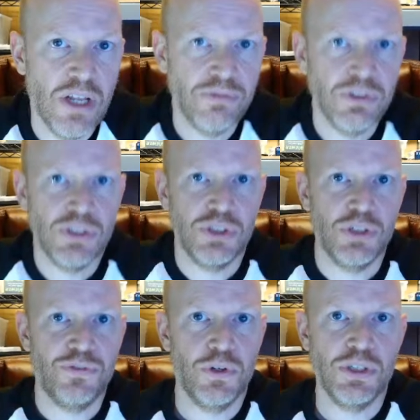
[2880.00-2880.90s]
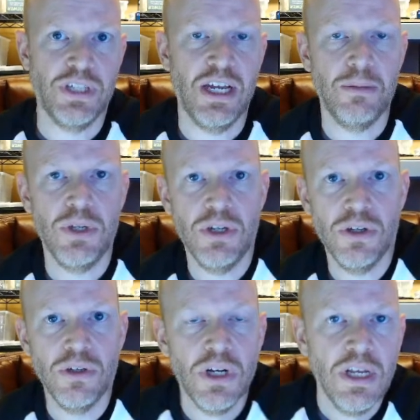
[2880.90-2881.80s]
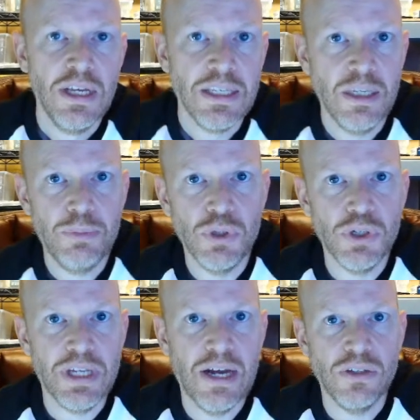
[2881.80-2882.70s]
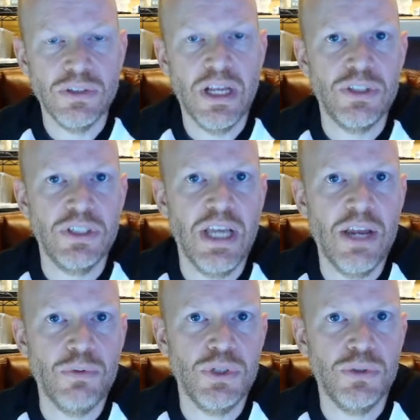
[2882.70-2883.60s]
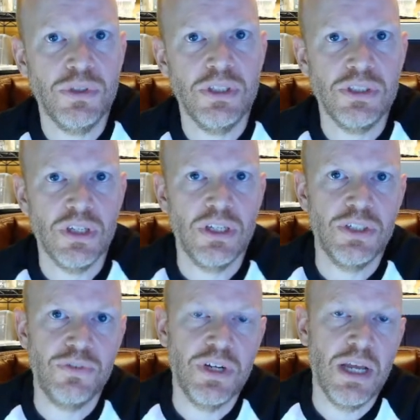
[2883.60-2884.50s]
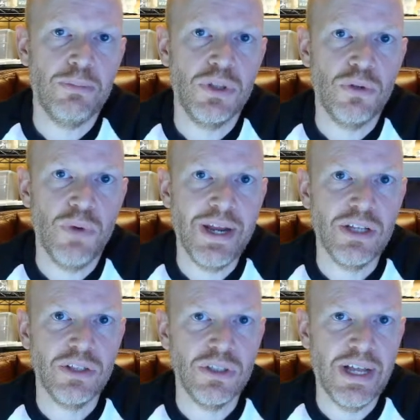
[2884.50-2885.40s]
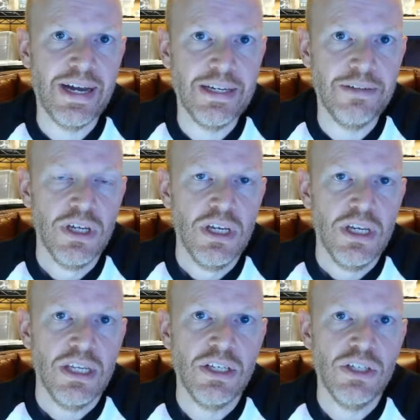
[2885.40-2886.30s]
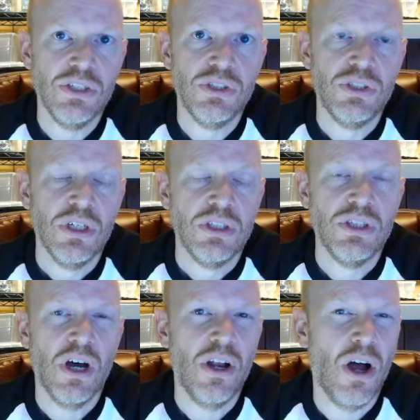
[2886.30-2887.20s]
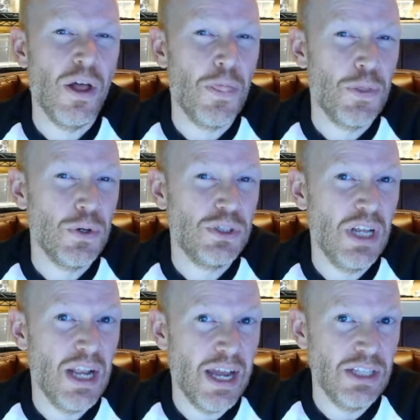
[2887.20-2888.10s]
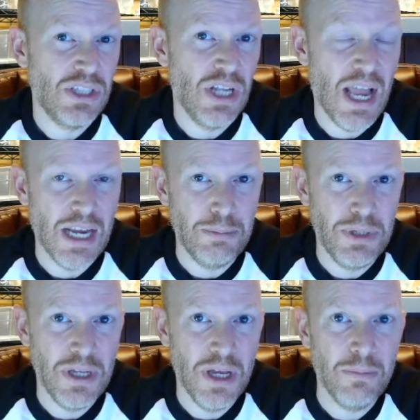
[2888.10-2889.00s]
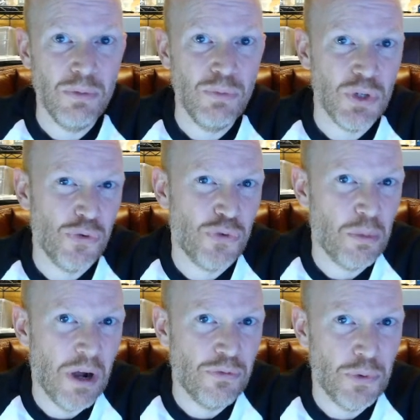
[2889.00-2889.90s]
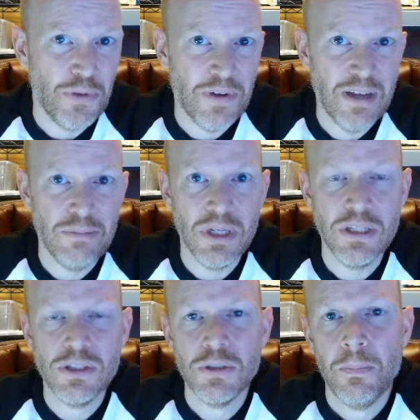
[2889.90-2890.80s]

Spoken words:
If this is your first time here, keep a lookout. Now tonight we're doing this on a different night, but the regular live is done on Thursday nights at 9 p.m. and we go for about 45 minutes.